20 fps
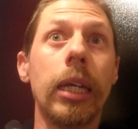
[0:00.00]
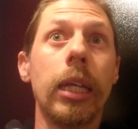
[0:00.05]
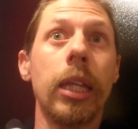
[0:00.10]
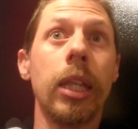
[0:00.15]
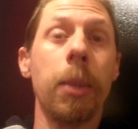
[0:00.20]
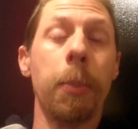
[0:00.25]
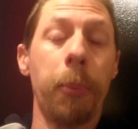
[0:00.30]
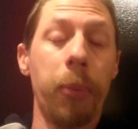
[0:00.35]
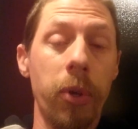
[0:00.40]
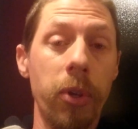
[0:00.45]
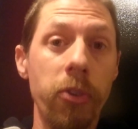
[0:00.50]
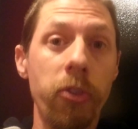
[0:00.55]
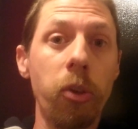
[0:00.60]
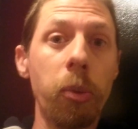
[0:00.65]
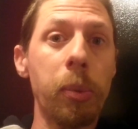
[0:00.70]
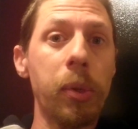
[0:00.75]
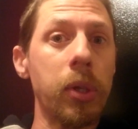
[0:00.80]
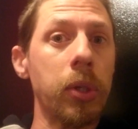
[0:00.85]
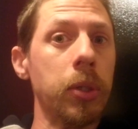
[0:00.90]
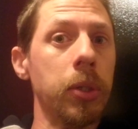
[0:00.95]
the
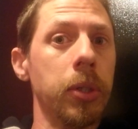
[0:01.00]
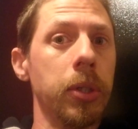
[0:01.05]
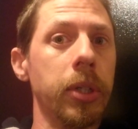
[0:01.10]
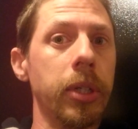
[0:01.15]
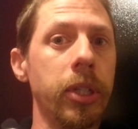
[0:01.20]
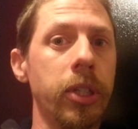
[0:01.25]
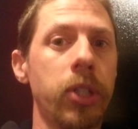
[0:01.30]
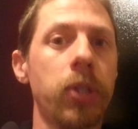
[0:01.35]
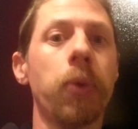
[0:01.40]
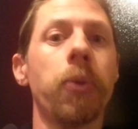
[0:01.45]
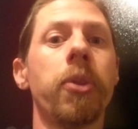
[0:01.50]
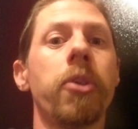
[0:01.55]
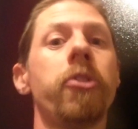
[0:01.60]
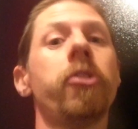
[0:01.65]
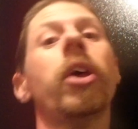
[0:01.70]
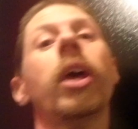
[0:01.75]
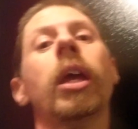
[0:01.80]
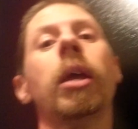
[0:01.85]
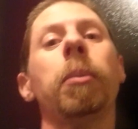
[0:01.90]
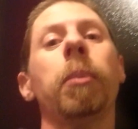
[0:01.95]
principle is still the
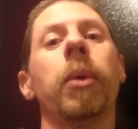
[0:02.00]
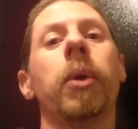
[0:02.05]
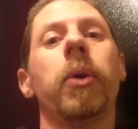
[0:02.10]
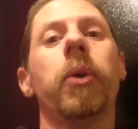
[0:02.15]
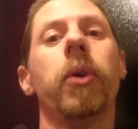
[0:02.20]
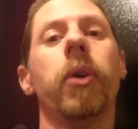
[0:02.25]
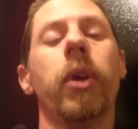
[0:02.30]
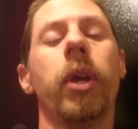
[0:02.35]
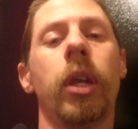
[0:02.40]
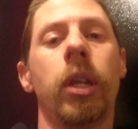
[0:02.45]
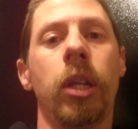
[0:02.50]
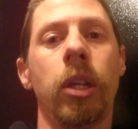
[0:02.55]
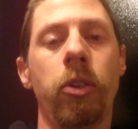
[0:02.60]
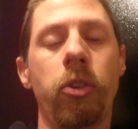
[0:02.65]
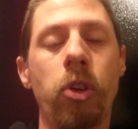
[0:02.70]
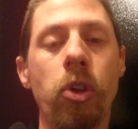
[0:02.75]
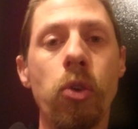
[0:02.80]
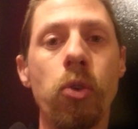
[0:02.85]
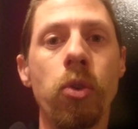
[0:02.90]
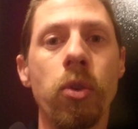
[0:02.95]
same, and it's
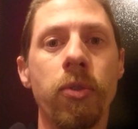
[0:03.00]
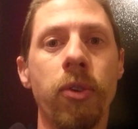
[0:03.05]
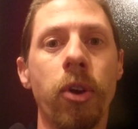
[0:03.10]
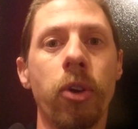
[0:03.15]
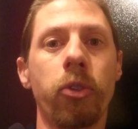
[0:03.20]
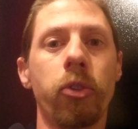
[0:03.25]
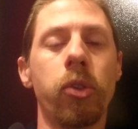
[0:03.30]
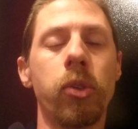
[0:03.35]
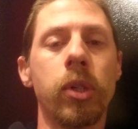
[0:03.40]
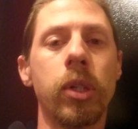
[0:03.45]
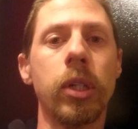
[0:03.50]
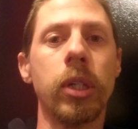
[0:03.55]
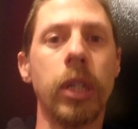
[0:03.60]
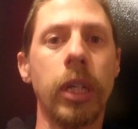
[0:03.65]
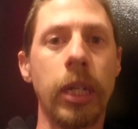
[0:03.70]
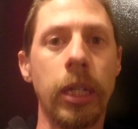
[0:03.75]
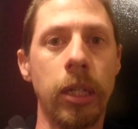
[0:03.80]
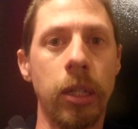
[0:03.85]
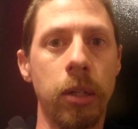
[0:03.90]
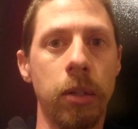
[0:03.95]
universal
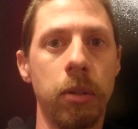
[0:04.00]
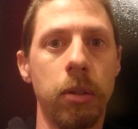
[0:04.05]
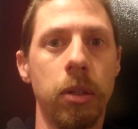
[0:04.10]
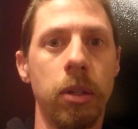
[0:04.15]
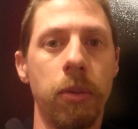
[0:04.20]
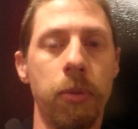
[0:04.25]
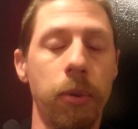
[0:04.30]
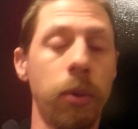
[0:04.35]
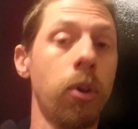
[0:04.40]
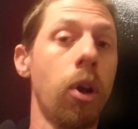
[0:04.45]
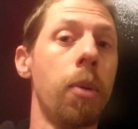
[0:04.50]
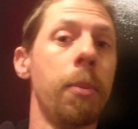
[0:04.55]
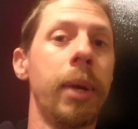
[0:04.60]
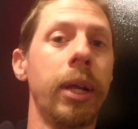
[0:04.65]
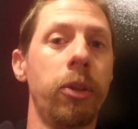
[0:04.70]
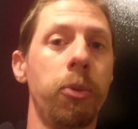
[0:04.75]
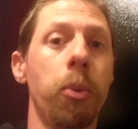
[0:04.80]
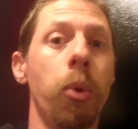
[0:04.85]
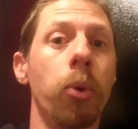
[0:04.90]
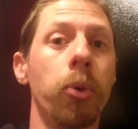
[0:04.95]
in different
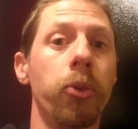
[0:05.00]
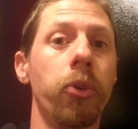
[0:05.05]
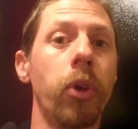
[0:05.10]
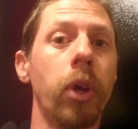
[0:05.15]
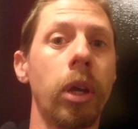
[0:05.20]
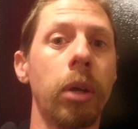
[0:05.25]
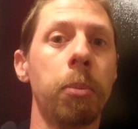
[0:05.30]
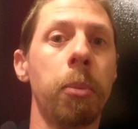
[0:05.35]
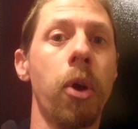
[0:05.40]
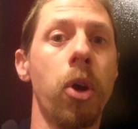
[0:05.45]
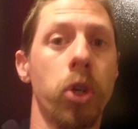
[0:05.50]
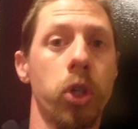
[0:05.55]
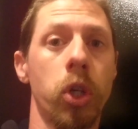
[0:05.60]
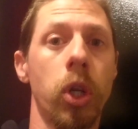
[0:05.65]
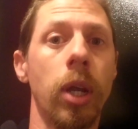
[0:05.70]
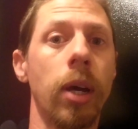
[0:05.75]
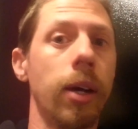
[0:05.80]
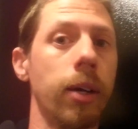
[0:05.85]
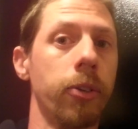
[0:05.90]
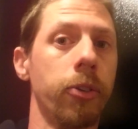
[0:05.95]
combat sports and
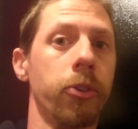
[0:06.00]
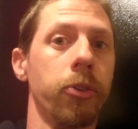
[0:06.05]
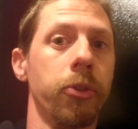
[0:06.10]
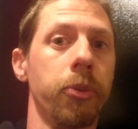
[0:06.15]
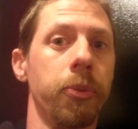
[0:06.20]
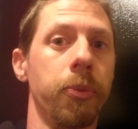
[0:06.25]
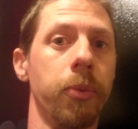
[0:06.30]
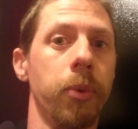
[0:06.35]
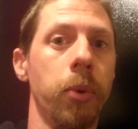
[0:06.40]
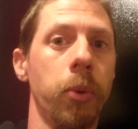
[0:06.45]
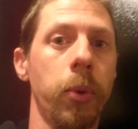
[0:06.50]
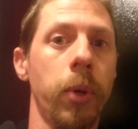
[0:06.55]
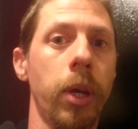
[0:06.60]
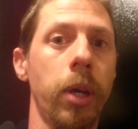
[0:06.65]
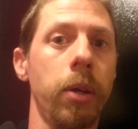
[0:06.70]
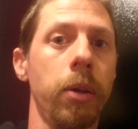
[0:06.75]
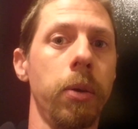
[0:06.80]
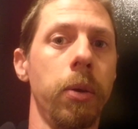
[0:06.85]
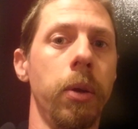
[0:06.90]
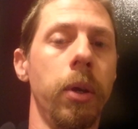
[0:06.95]
martial arts.
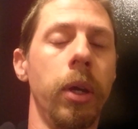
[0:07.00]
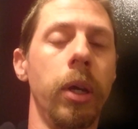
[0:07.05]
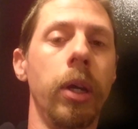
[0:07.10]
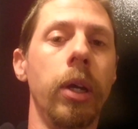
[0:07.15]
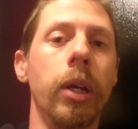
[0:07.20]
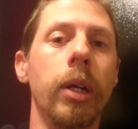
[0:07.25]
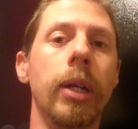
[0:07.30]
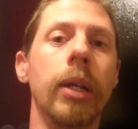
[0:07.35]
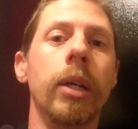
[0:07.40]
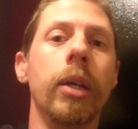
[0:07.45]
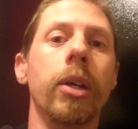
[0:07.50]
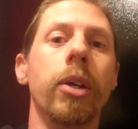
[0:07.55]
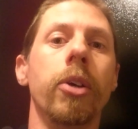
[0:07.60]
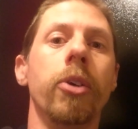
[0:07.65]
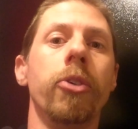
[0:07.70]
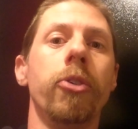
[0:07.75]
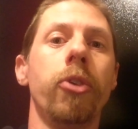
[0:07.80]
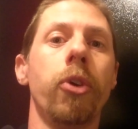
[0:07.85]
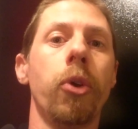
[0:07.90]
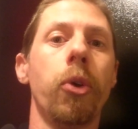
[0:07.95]
Okay,
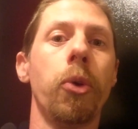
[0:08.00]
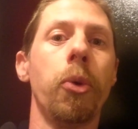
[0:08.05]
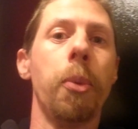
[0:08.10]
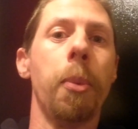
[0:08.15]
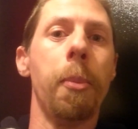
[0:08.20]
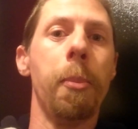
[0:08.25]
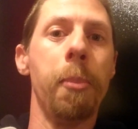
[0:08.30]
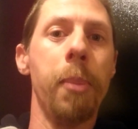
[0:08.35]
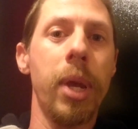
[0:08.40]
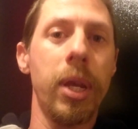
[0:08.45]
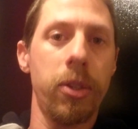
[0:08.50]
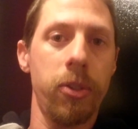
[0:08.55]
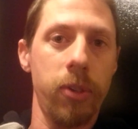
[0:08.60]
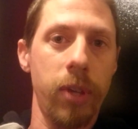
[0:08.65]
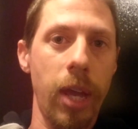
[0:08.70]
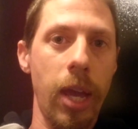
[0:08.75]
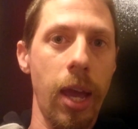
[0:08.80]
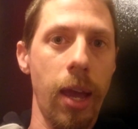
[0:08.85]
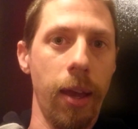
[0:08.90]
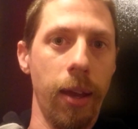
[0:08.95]
so
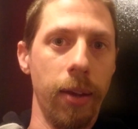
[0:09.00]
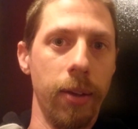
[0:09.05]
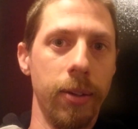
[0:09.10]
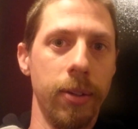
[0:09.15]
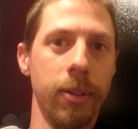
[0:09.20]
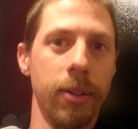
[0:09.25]
Metsuke,